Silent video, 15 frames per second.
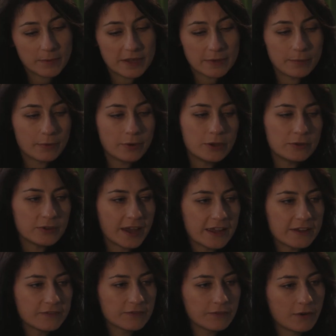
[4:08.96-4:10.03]
of people who
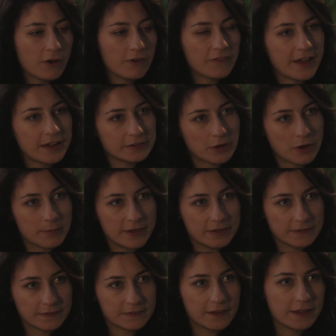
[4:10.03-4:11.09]
gave offhand
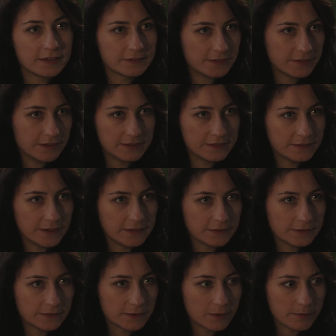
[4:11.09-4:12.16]
comments, like the
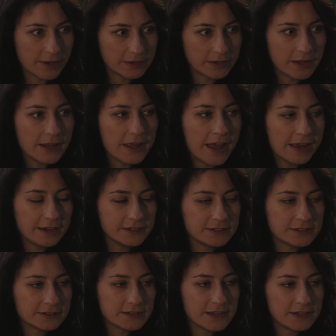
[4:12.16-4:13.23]
EastEnders comment, and
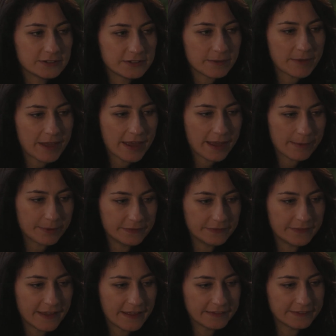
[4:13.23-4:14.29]
each time that
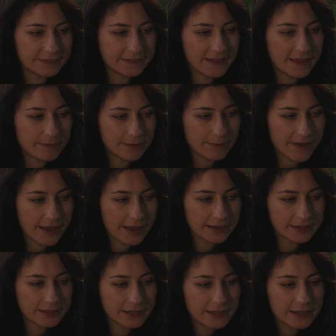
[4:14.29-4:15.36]
happened, that set me
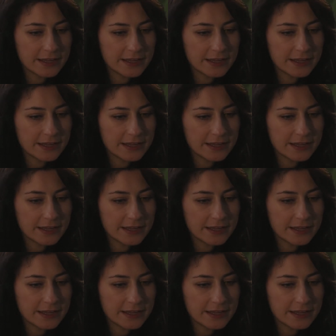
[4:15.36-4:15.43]
back.